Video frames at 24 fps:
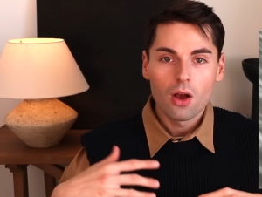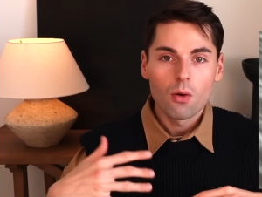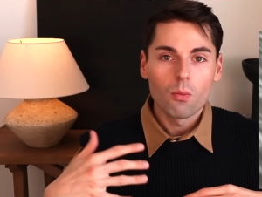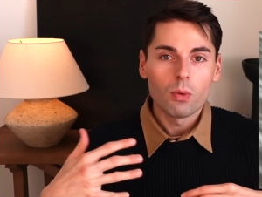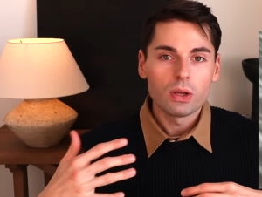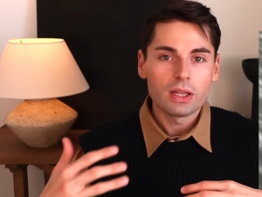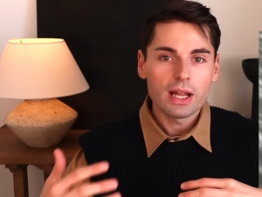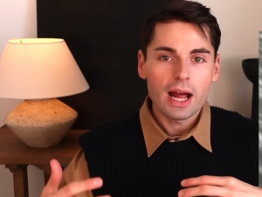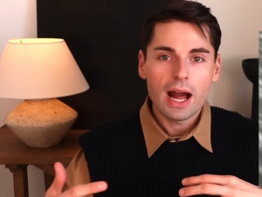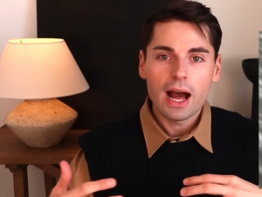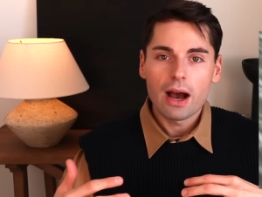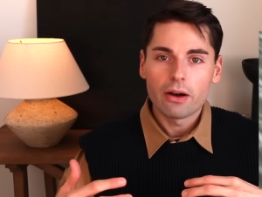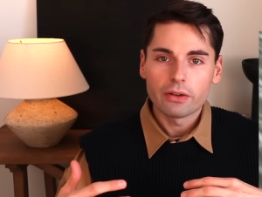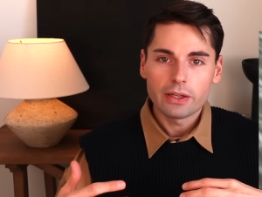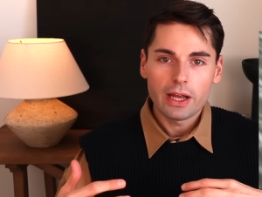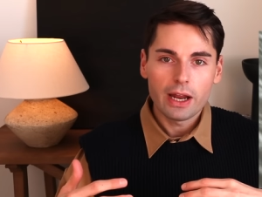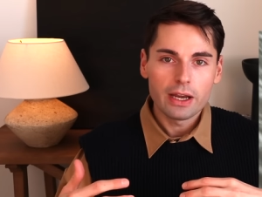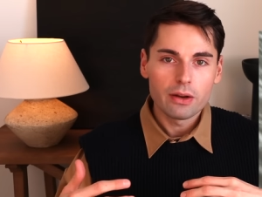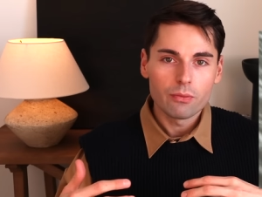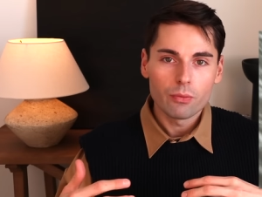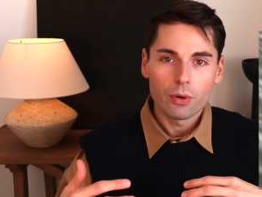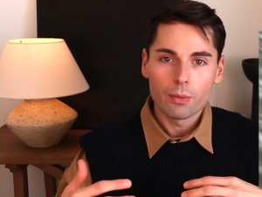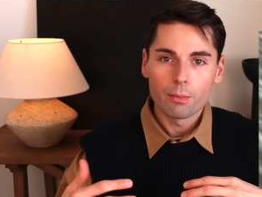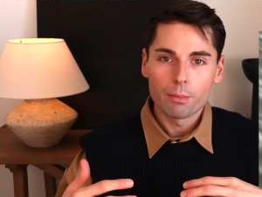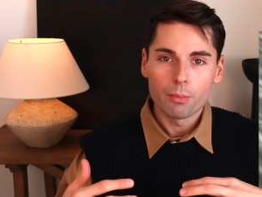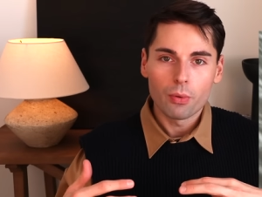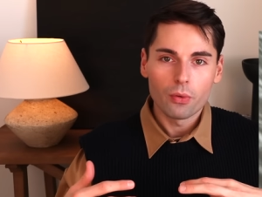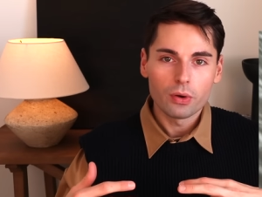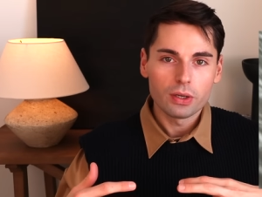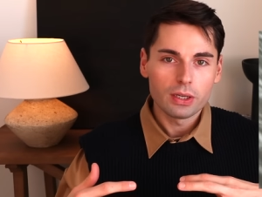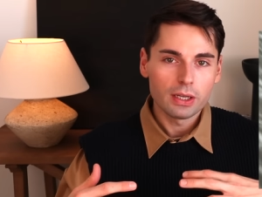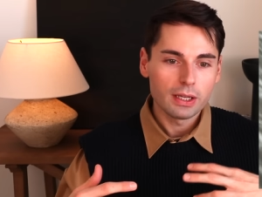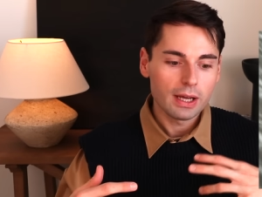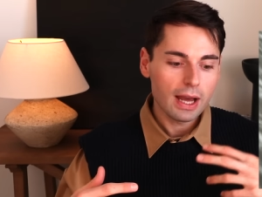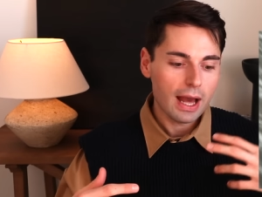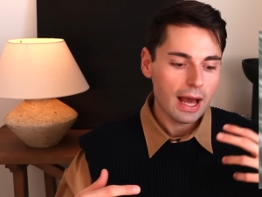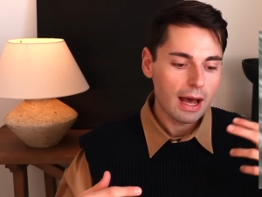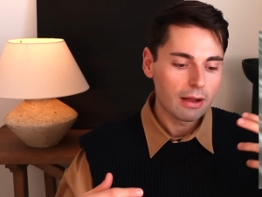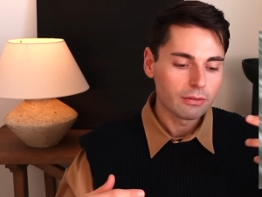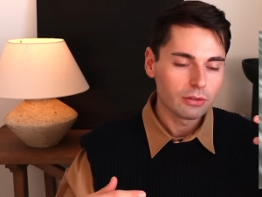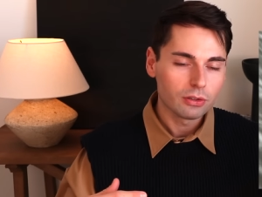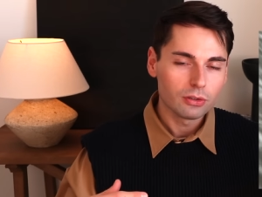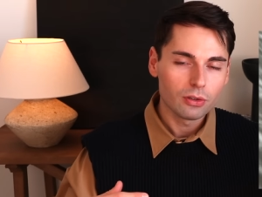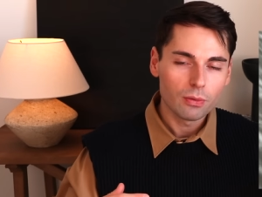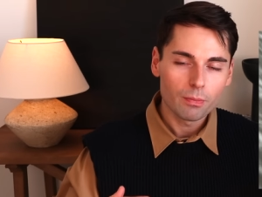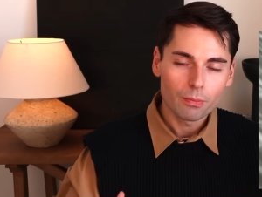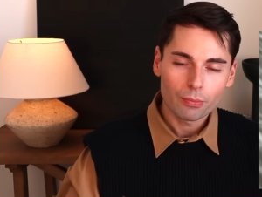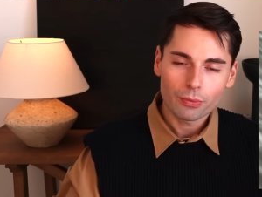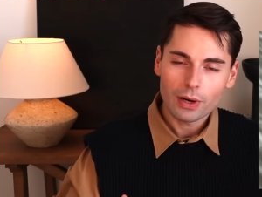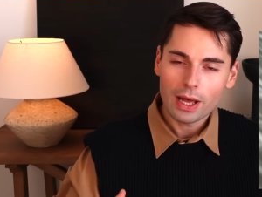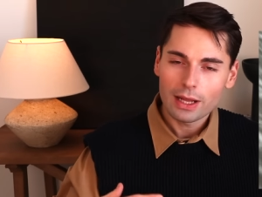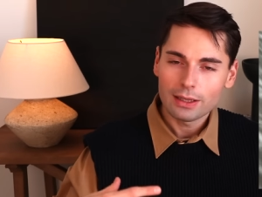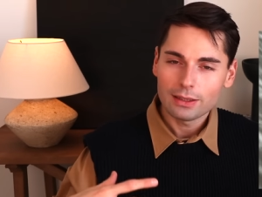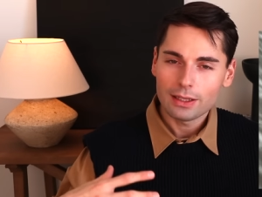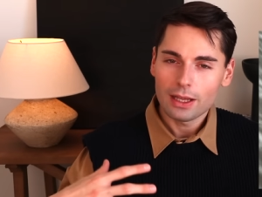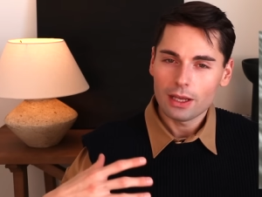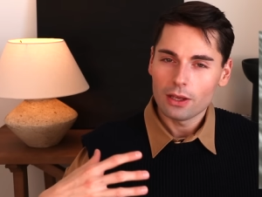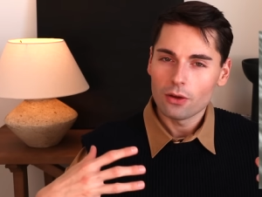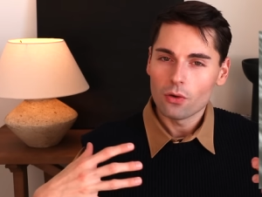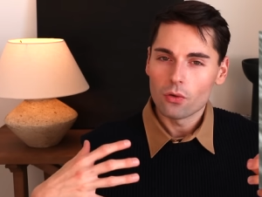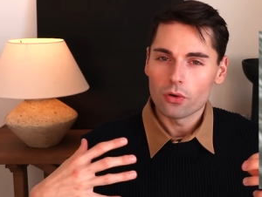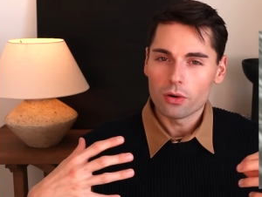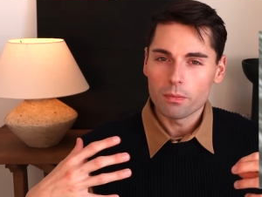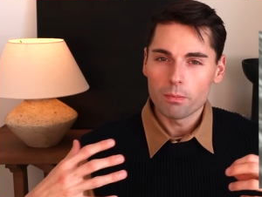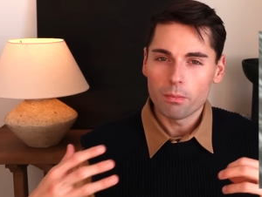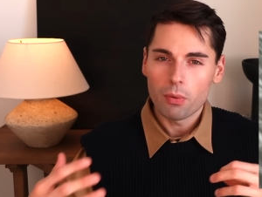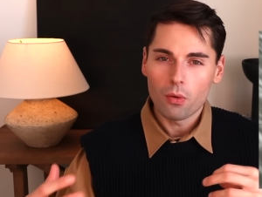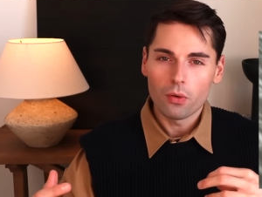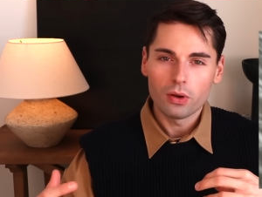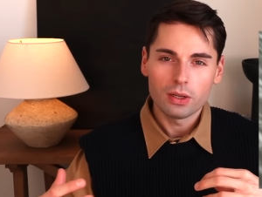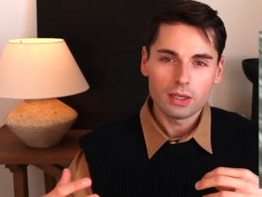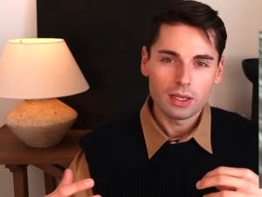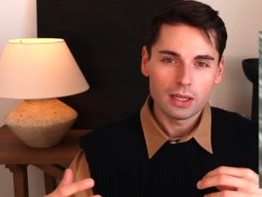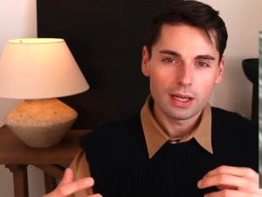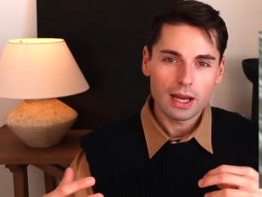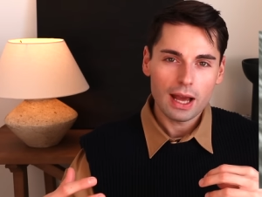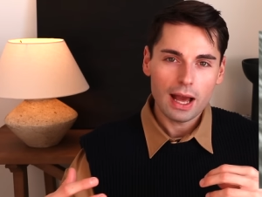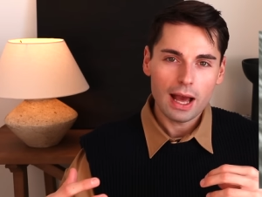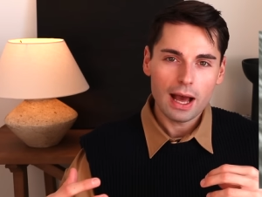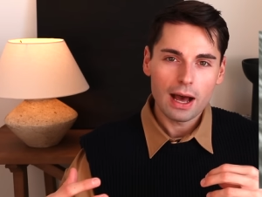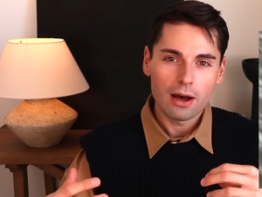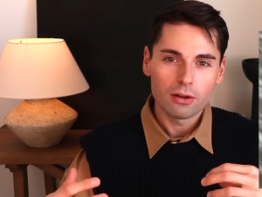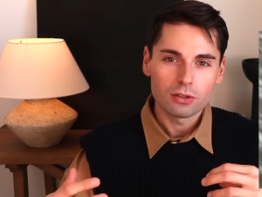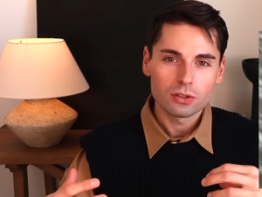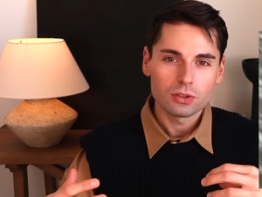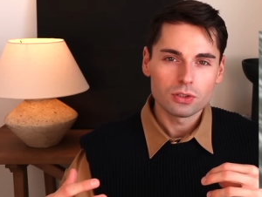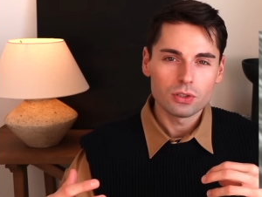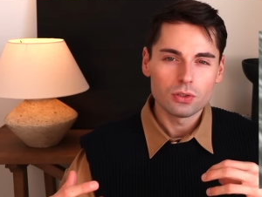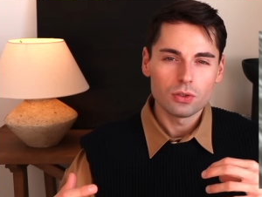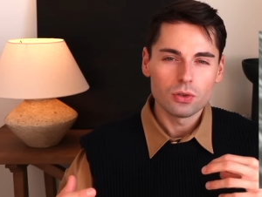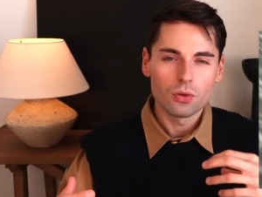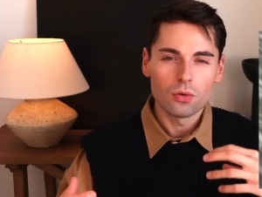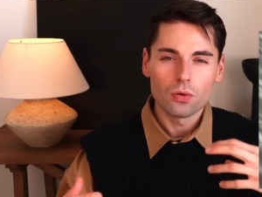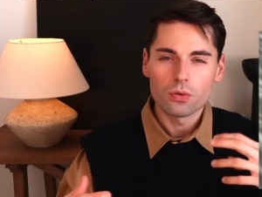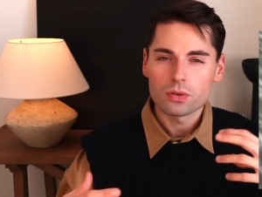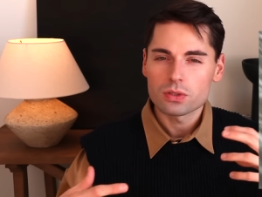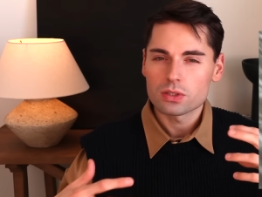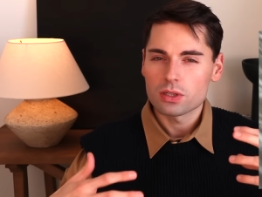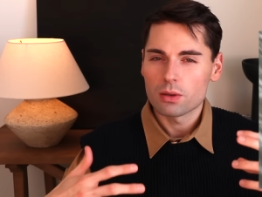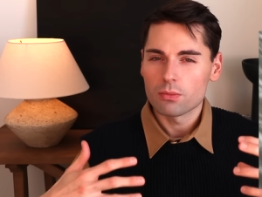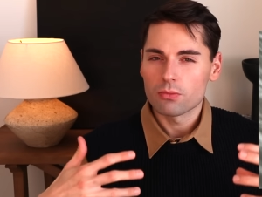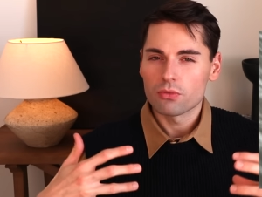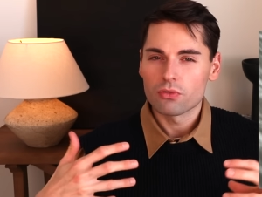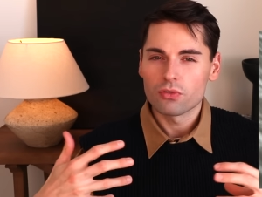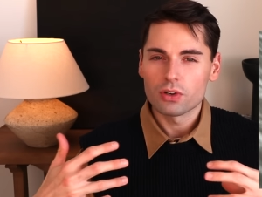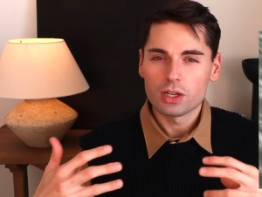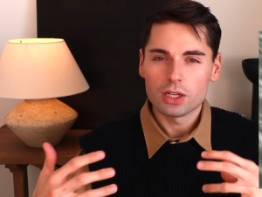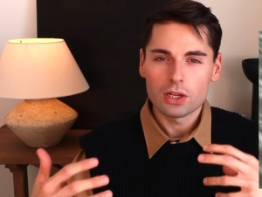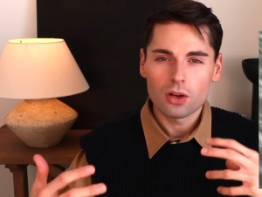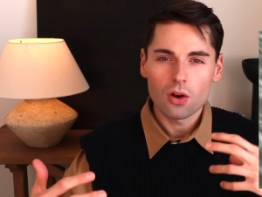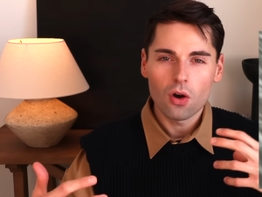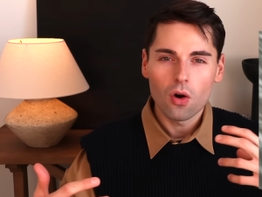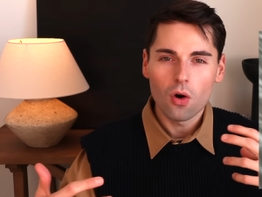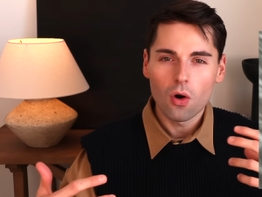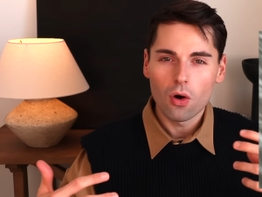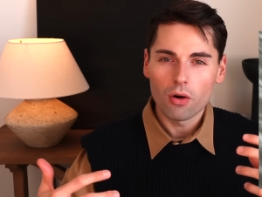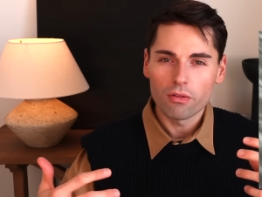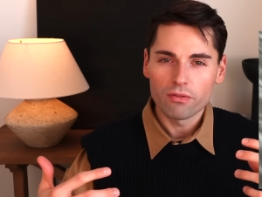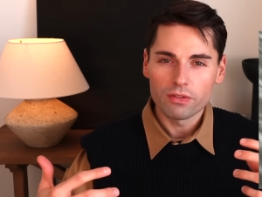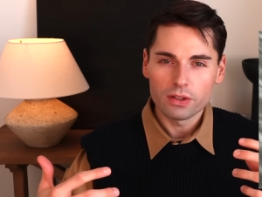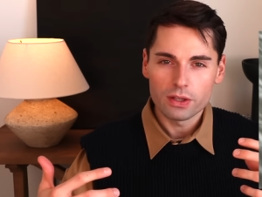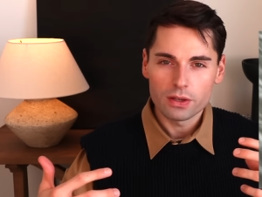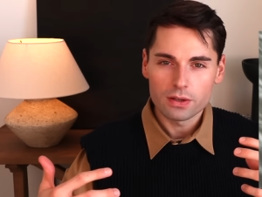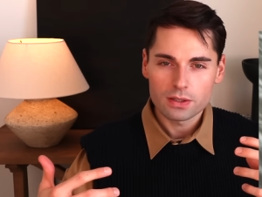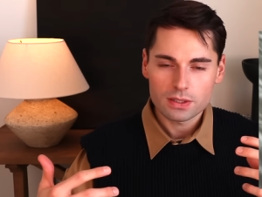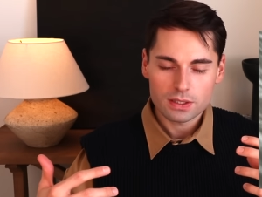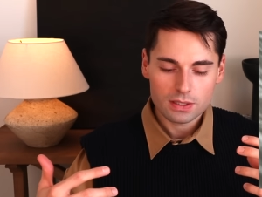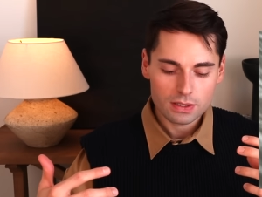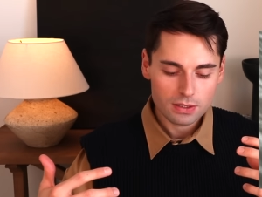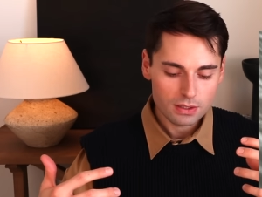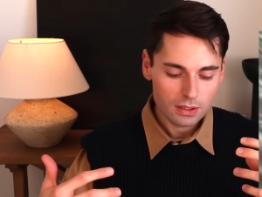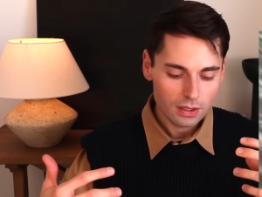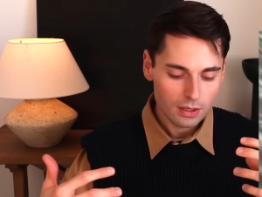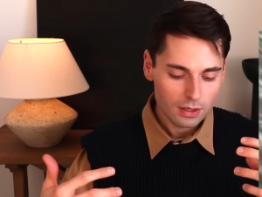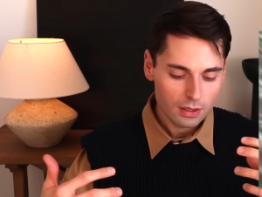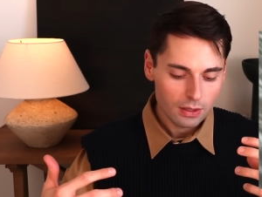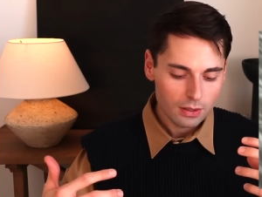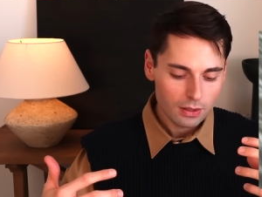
without anyone pointing out the branding or pointing out, you know, some really obvious